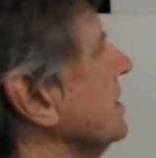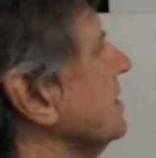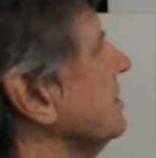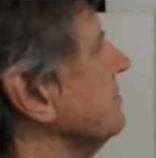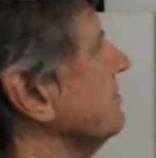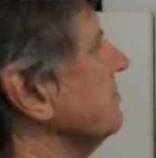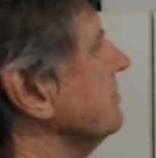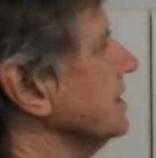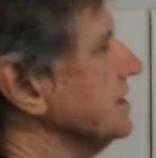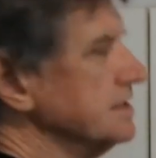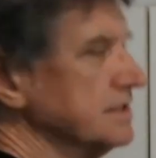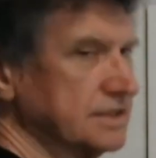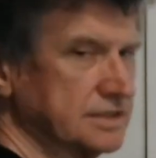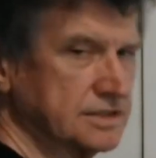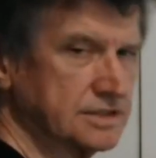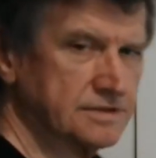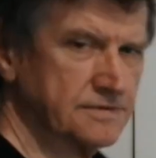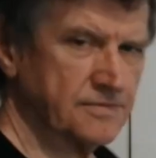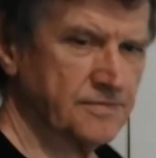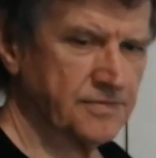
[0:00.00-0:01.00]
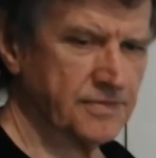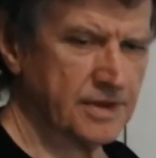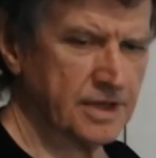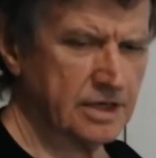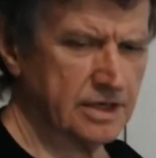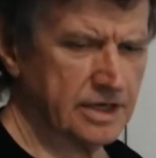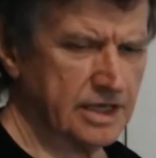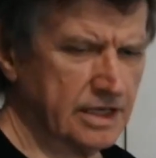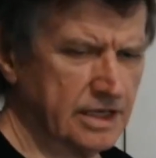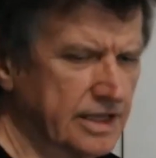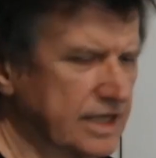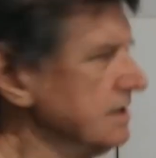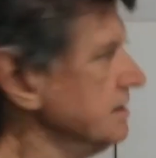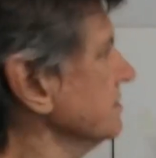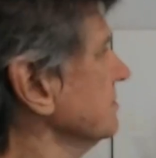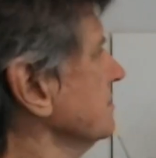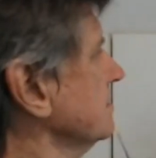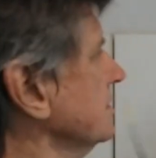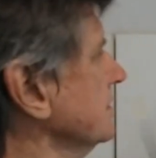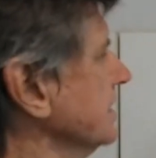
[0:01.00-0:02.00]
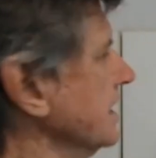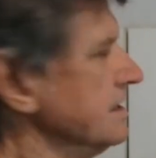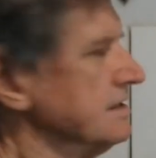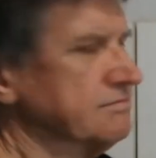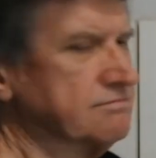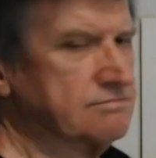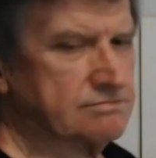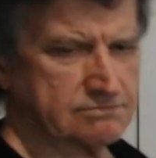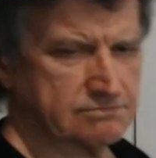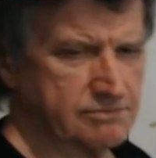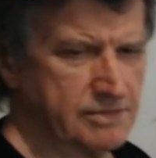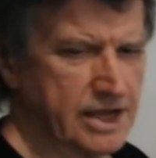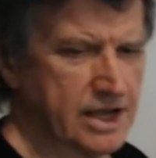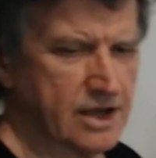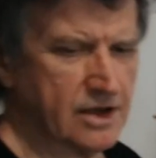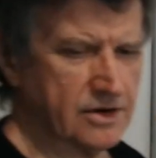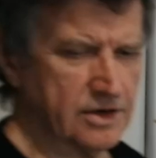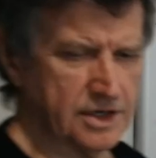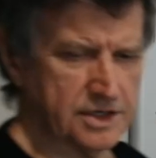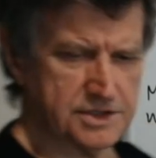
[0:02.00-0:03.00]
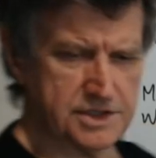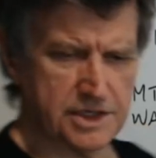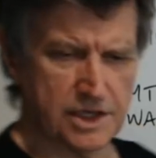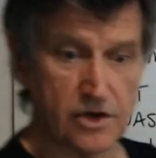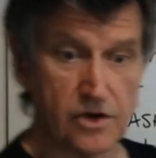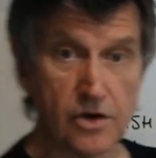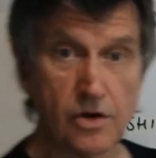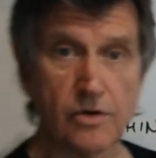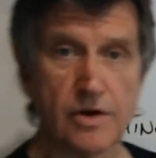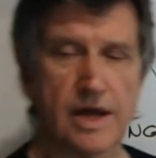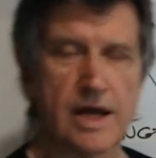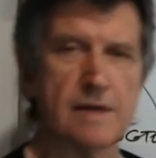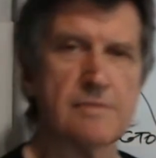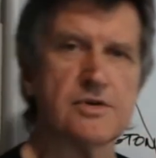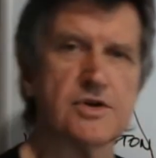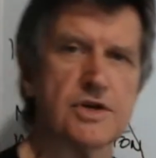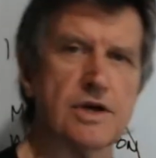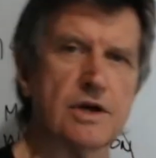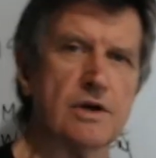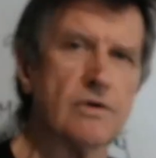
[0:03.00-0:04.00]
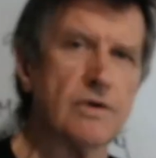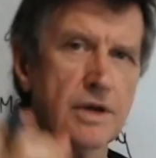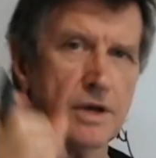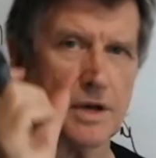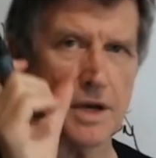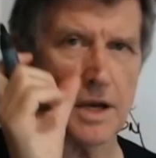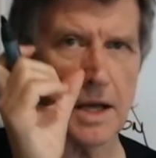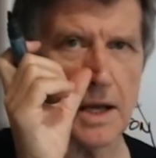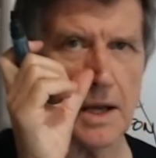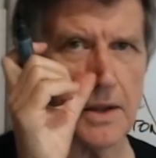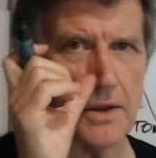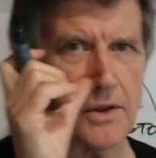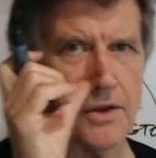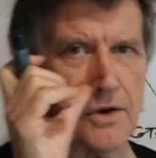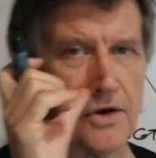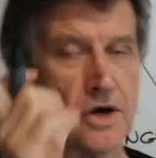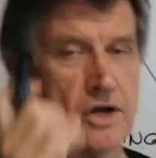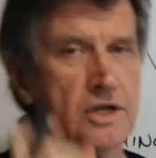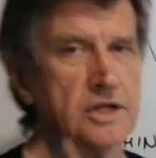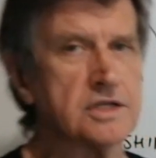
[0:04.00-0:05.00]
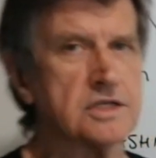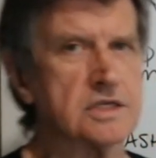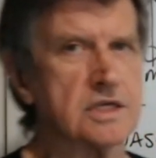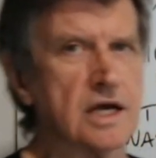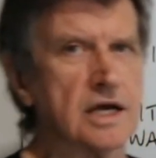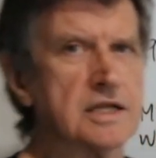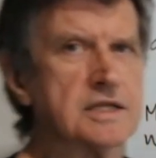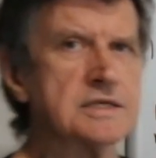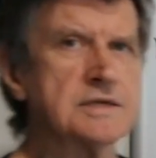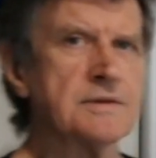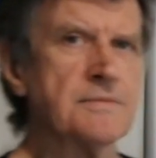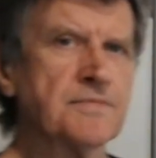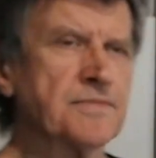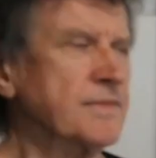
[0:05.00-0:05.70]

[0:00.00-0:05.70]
meters. Now that mountain is in New Hampshire in United States.